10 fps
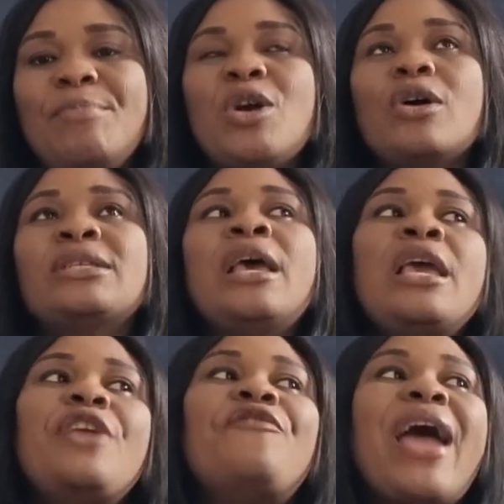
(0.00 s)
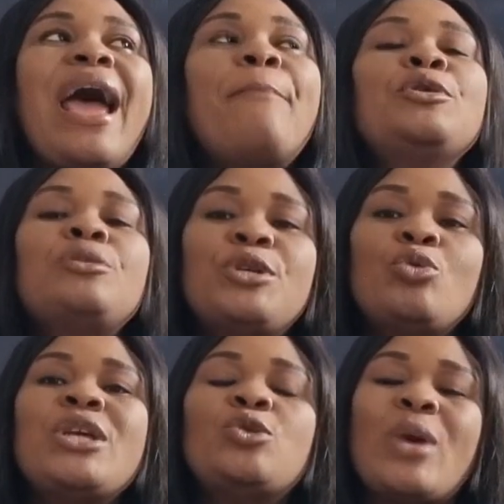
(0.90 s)
Because if I happen to be
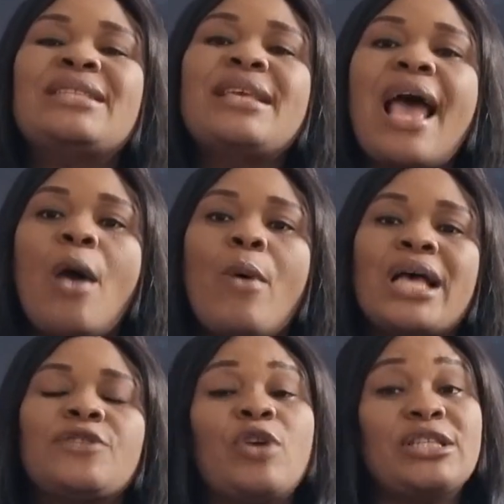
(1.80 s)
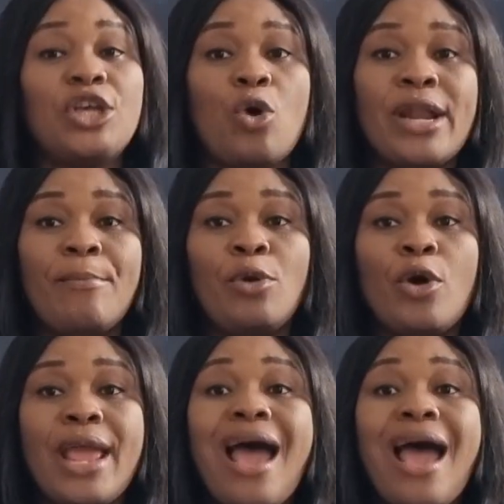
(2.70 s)
doing 20 hours for a second employer,